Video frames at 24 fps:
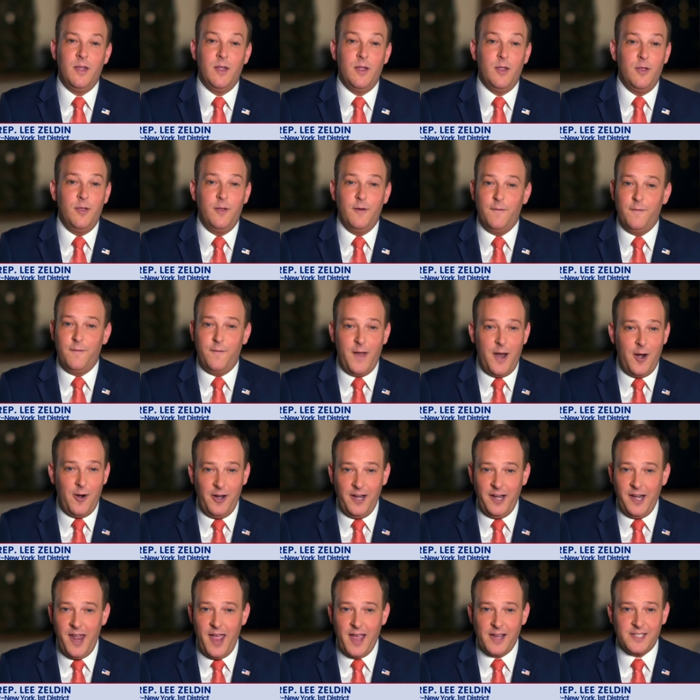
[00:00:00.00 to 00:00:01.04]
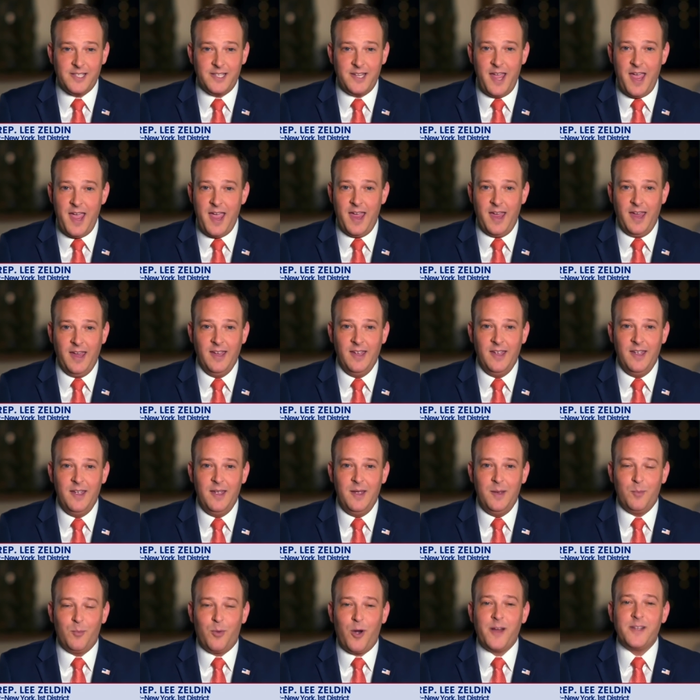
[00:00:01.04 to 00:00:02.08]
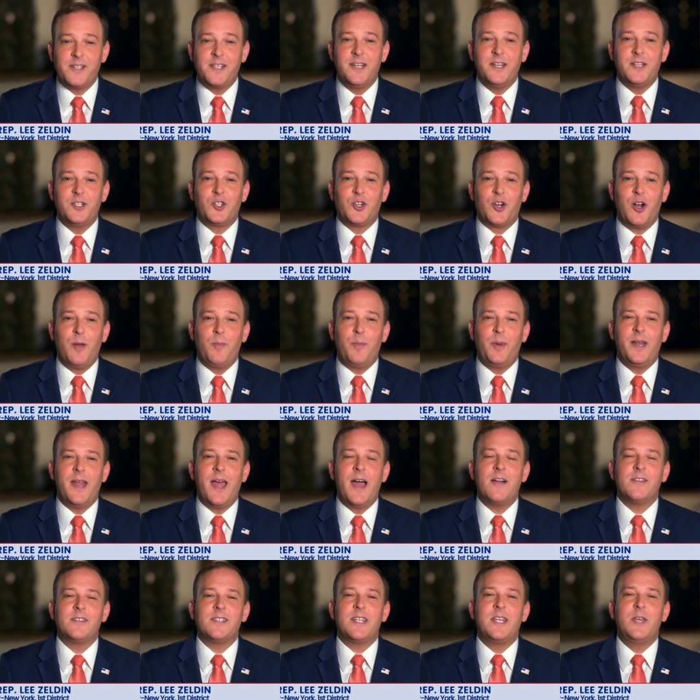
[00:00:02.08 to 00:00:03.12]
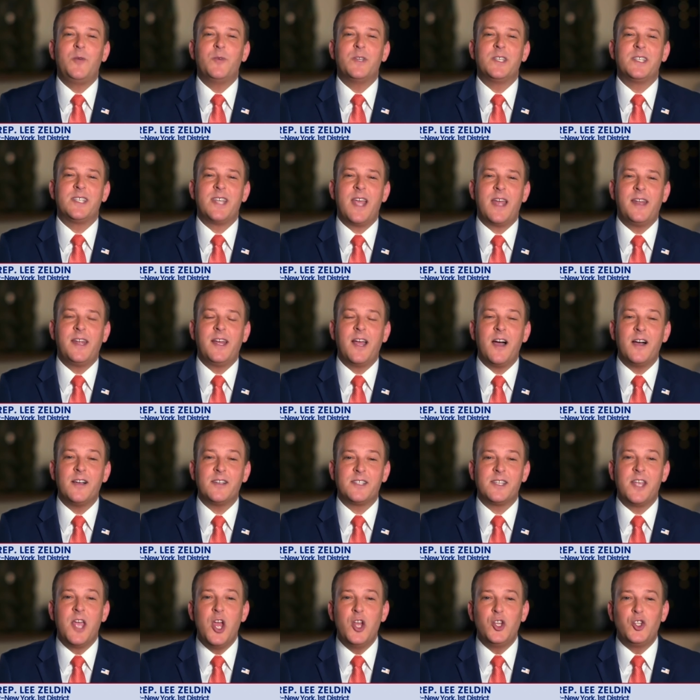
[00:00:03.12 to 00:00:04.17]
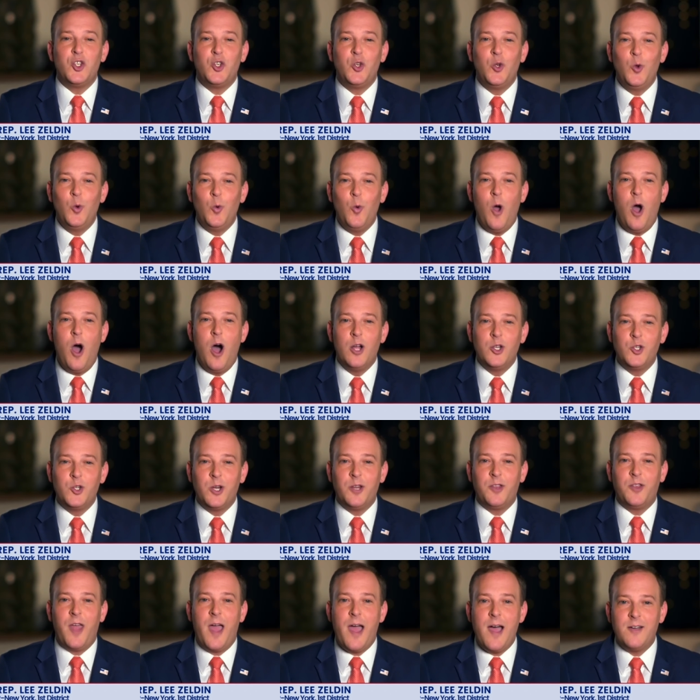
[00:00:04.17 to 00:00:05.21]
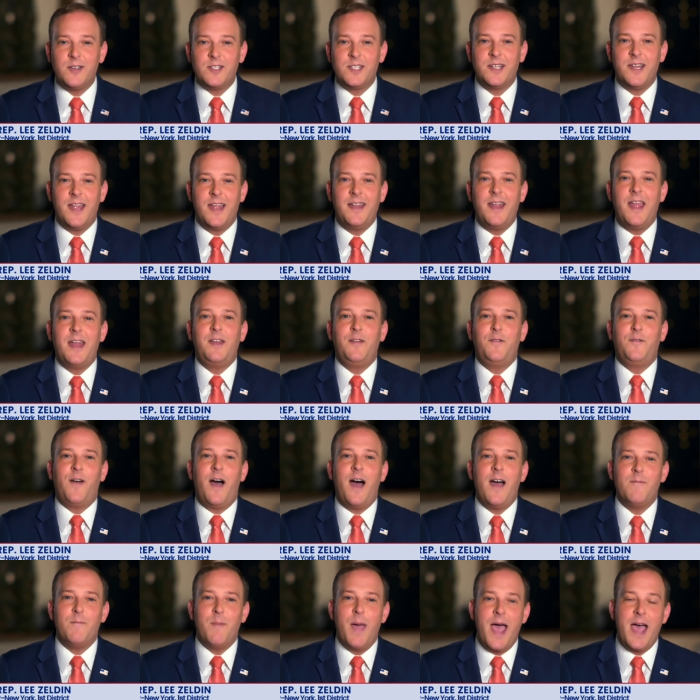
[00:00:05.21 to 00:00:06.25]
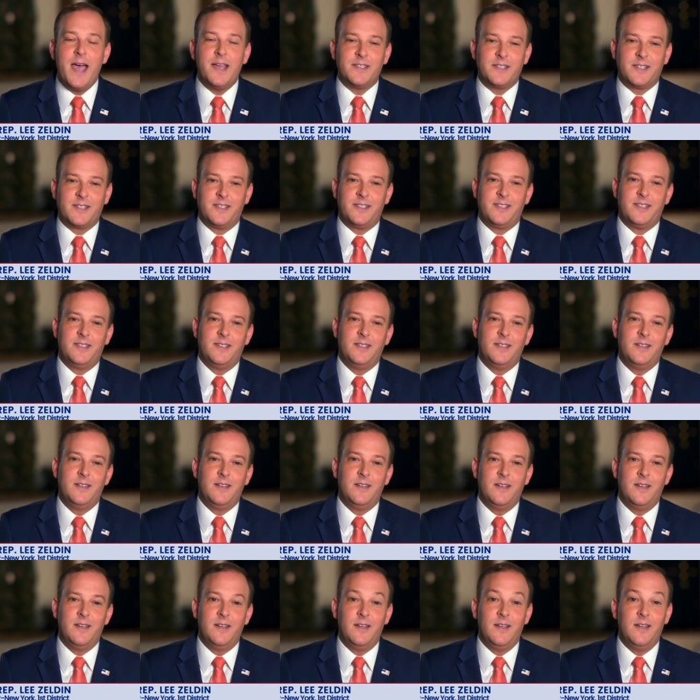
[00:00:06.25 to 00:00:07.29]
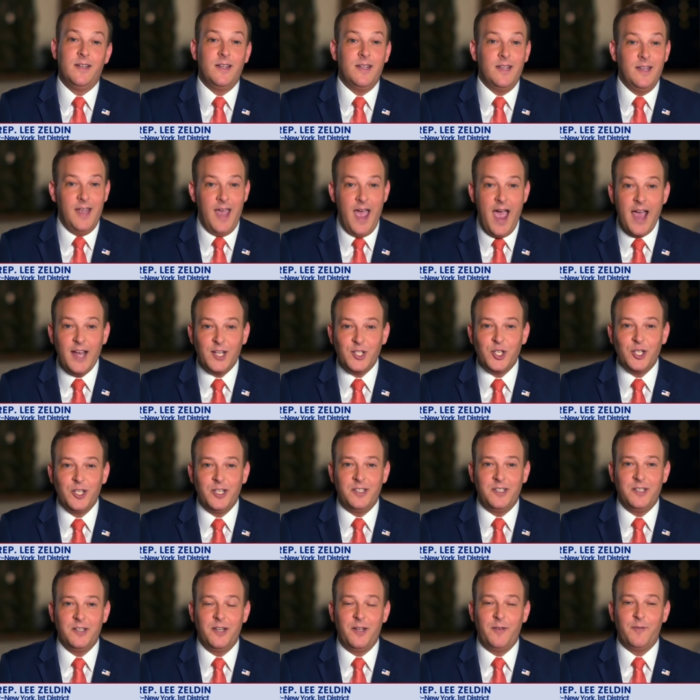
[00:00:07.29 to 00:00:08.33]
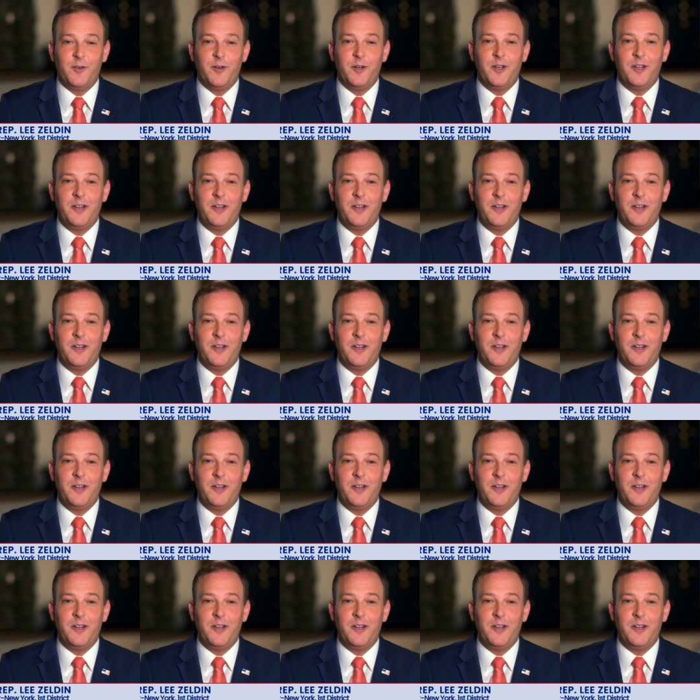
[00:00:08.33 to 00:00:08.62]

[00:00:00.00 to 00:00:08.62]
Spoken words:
The very next day, President Trump announced he was sending us 200,000 N95 masks. He actually delivered